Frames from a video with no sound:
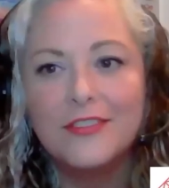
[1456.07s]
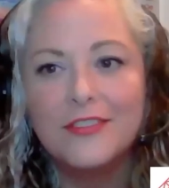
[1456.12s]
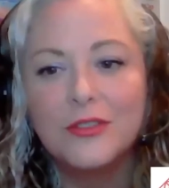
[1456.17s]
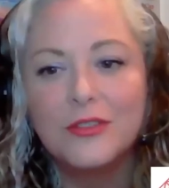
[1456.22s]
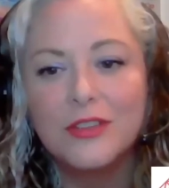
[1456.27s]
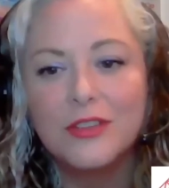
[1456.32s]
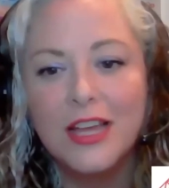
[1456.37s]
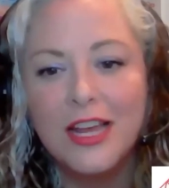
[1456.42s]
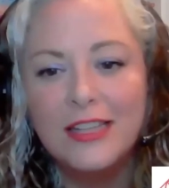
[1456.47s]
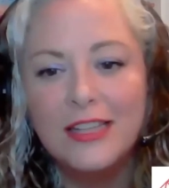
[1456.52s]

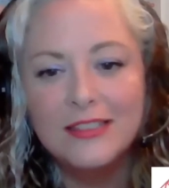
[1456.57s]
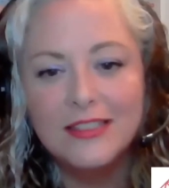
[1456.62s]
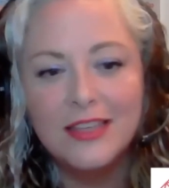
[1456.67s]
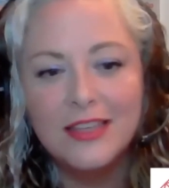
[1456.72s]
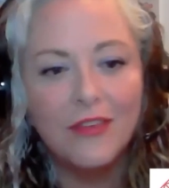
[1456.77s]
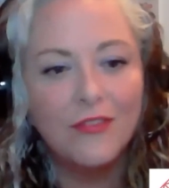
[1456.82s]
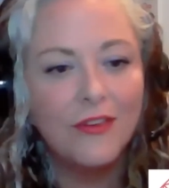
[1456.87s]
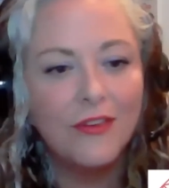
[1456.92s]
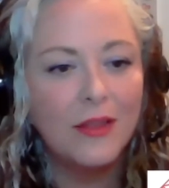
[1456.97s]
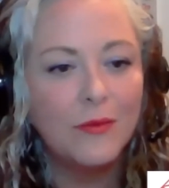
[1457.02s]
so let's
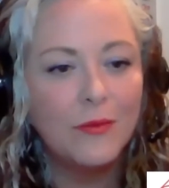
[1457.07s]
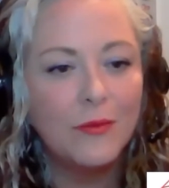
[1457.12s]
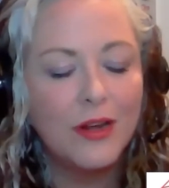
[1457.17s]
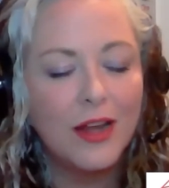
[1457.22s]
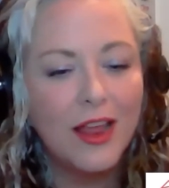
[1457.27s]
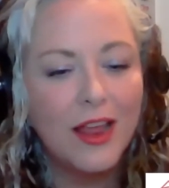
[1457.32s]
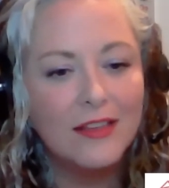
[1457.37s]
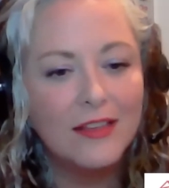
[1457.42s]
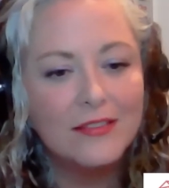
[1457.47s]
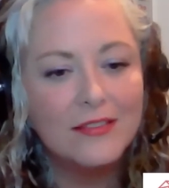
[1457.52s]
see if
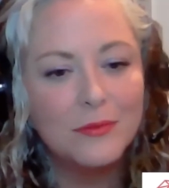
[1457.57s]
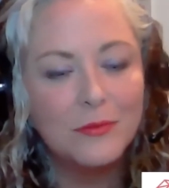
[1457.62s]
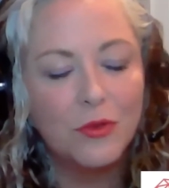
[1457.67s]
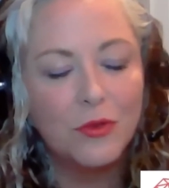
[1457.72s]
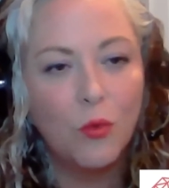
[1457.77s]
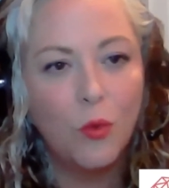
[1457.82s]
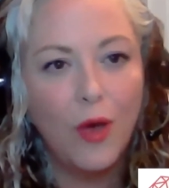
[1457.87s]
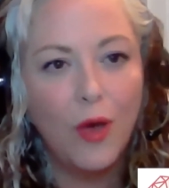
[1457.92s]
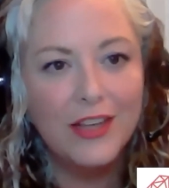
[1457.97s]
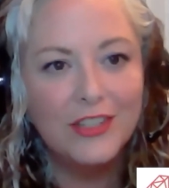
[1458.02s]
anyone has some
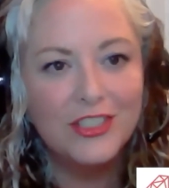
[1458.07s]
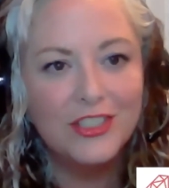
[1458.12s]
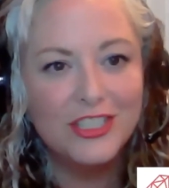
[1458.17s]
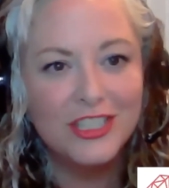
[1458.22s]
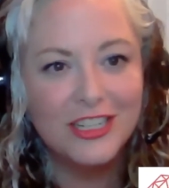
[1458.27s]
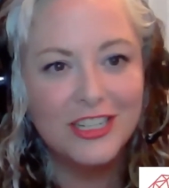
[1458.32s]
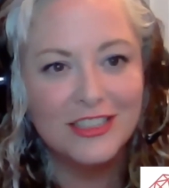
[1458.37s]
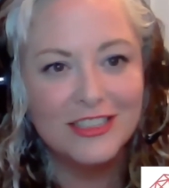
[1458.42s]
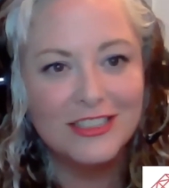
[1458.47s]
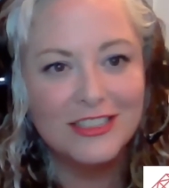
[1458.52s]

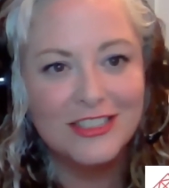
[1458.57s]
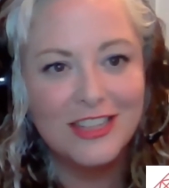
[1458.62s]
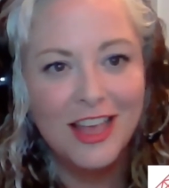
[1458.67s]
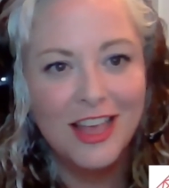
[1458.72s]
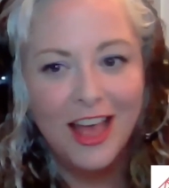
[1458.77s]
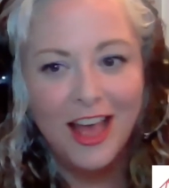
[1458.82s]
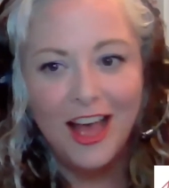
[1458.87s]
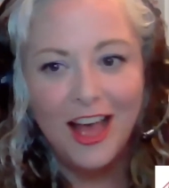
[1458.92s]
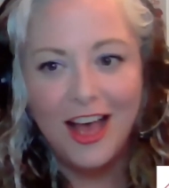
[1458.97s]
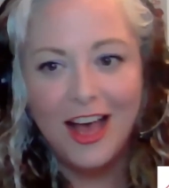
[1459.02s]
questions
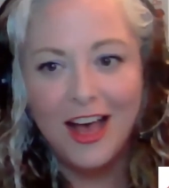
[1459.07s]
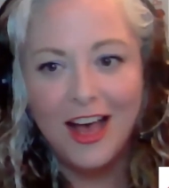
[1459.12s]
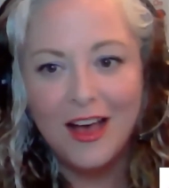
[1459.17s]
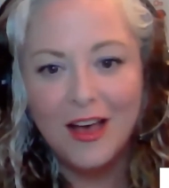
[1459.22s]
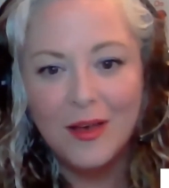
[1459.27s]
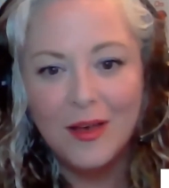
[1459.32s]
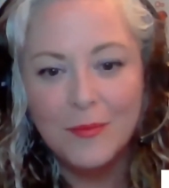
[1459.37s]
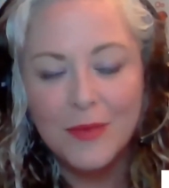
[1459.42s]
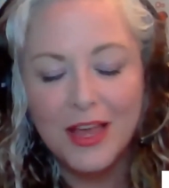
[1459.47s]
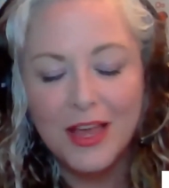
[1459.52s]

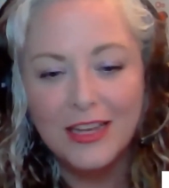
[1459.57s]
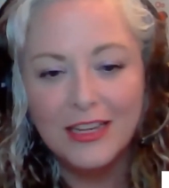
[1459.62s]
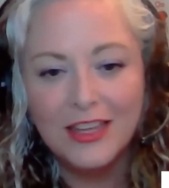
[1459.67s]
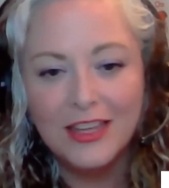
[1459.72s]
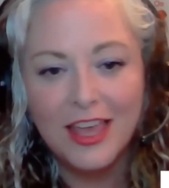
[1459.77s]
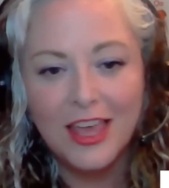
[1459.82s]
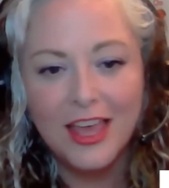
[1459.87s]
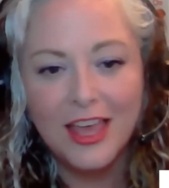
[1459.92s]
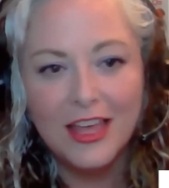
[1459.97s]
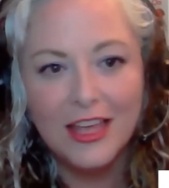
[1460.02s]
and
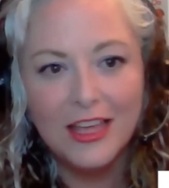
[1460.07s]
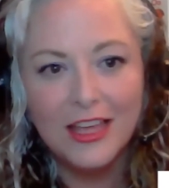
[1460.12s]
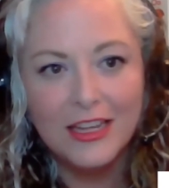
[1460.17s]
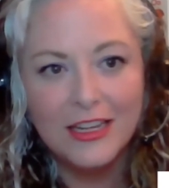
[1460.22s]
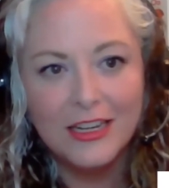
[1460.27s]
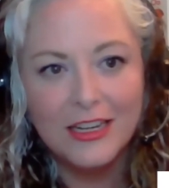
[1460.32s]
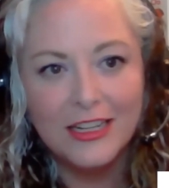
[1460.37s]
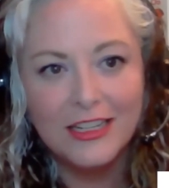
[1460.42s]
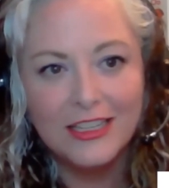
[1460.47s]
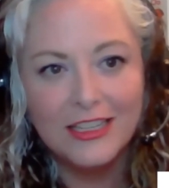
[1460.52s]

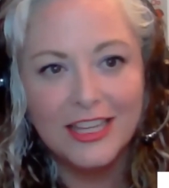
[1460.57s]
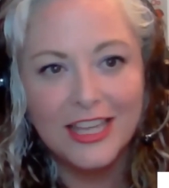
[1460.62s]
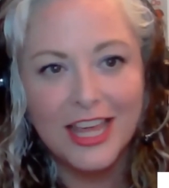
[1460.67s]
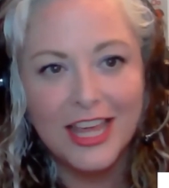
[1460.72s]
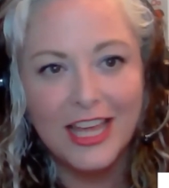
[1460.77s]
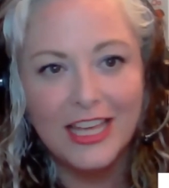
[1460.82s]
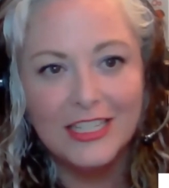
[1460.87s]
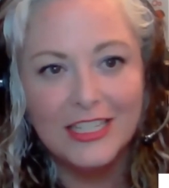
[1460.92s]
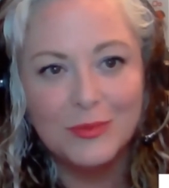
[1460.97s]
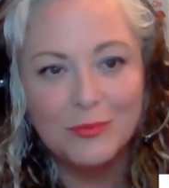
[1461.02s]
can
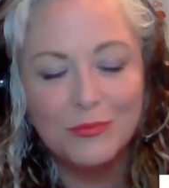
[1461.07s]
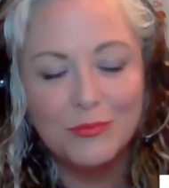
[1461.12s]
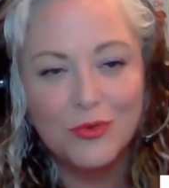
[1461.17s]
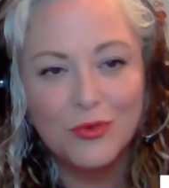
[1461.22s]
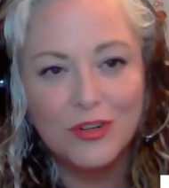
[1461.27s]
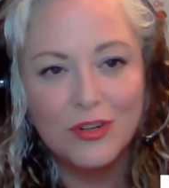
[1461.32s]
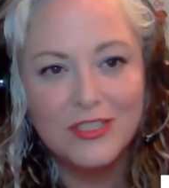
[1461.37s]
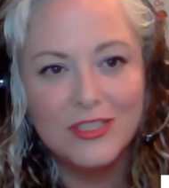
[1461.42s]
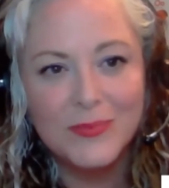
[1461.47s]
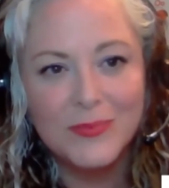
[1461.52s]
get
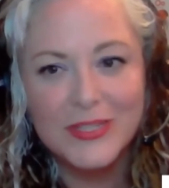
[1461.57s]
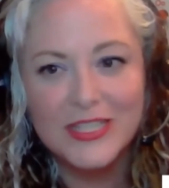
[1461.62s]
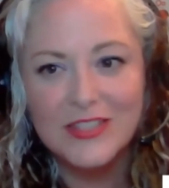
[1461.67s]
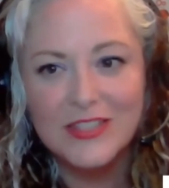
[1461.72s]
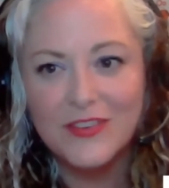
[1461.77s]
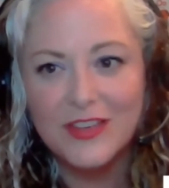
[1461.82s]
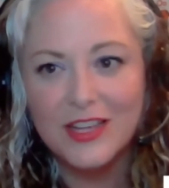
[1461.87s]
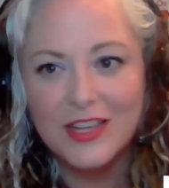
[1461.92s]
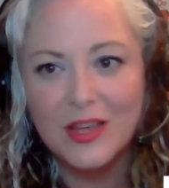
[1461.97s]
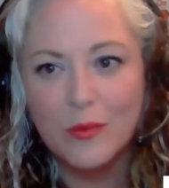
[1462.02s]
more
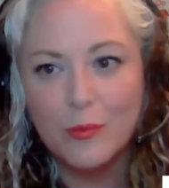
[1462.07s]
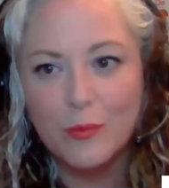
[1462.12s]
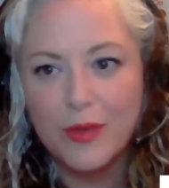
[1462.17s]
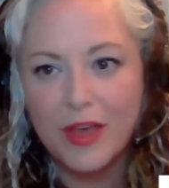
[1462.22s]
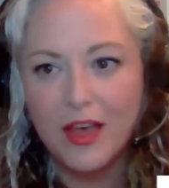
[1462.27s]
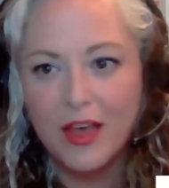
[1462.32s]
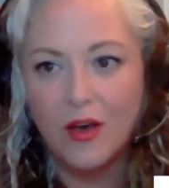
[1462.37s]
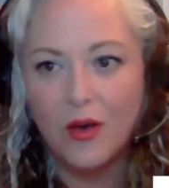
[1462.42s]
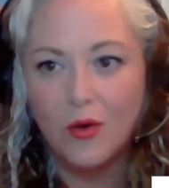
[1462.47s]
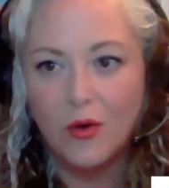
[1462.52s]
specific
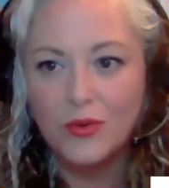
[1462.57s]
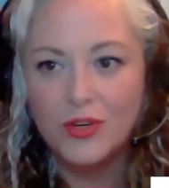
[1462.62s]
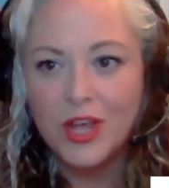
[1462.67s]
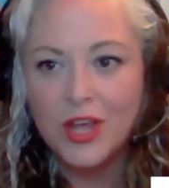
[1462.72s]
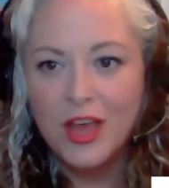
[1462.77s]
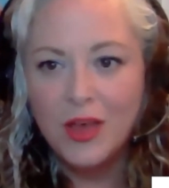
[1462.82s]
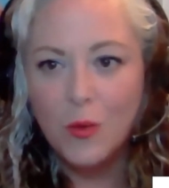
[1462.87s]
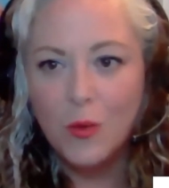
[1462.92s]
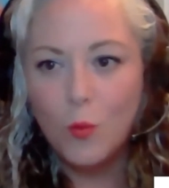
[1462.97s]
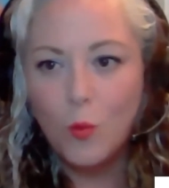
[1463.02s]
about
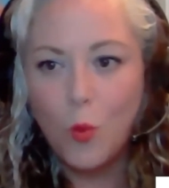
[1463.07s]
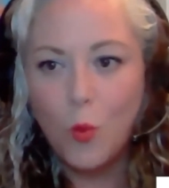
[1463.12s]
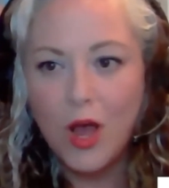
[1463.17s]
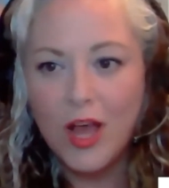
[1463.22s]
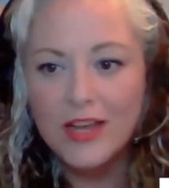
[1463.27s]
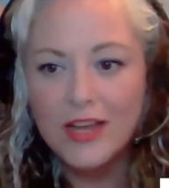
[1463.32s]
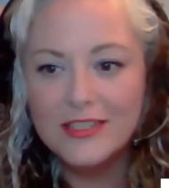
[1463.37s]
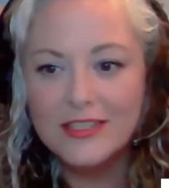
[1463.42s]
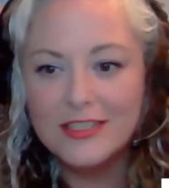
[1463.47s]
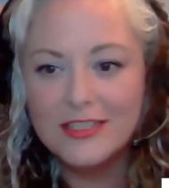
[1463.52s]

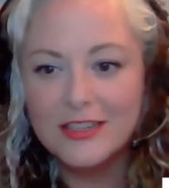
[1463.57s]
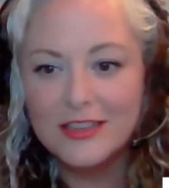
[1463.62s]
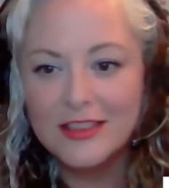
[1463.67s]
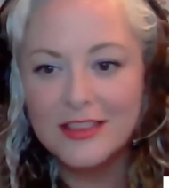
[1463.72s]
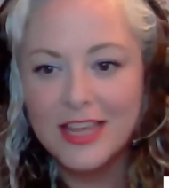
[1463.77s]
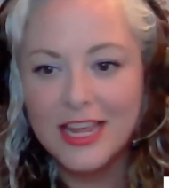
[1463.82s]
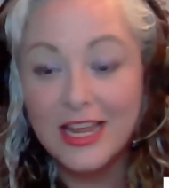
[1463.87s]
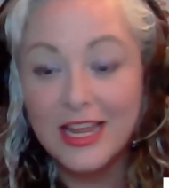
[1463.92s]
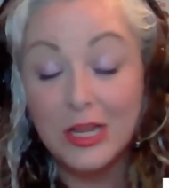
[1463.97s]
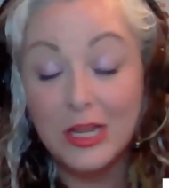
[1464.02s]
what
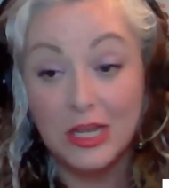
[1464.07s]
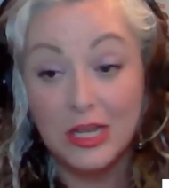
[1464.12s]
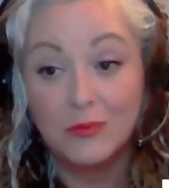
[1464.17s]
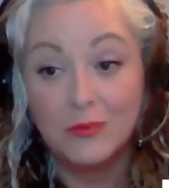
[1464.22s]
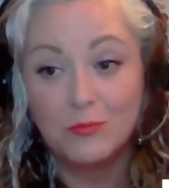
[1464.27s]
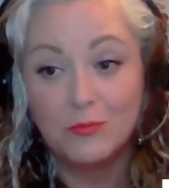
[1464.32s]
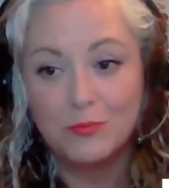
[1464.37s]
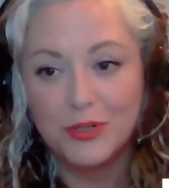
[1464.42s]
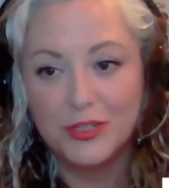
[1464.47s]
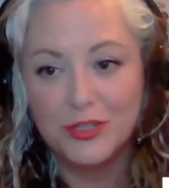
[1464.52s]
they
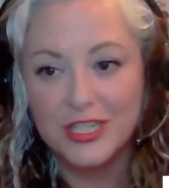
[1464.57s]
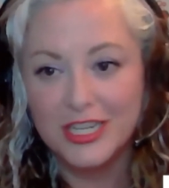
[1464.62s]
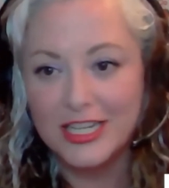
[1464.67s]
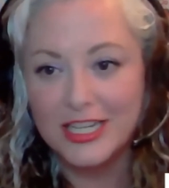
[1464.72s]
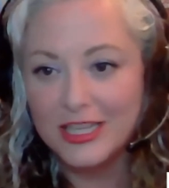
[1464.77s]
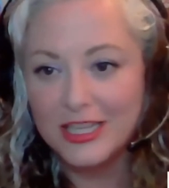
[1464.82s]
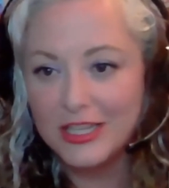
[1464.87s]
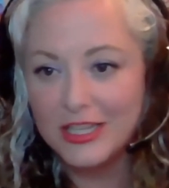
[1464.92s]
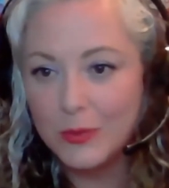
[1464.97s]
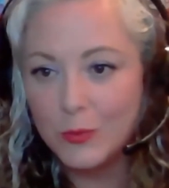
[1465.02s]

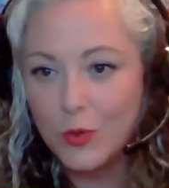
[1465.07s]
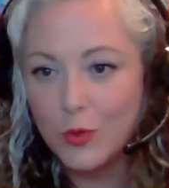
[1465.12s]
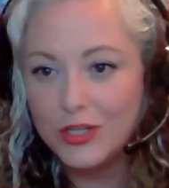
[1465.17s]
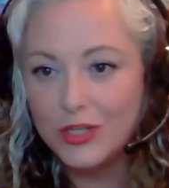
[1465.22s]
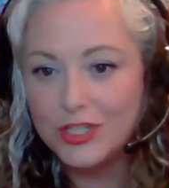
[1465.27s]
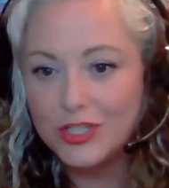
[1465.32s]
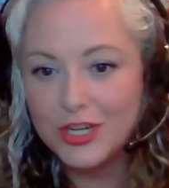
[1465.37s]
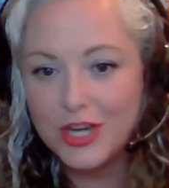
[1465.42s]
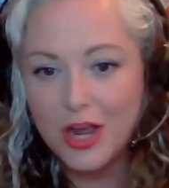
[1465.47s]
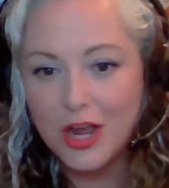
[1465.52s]
particularly
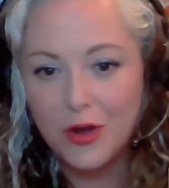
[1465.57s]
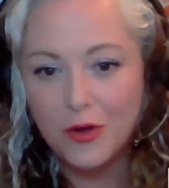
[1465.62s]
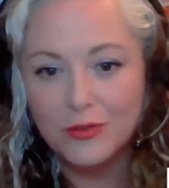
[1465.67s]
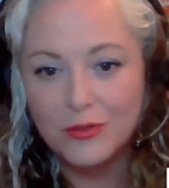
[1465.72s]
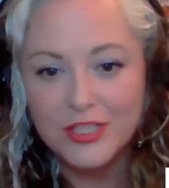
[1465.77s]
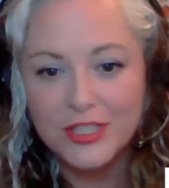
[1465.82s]
want to know.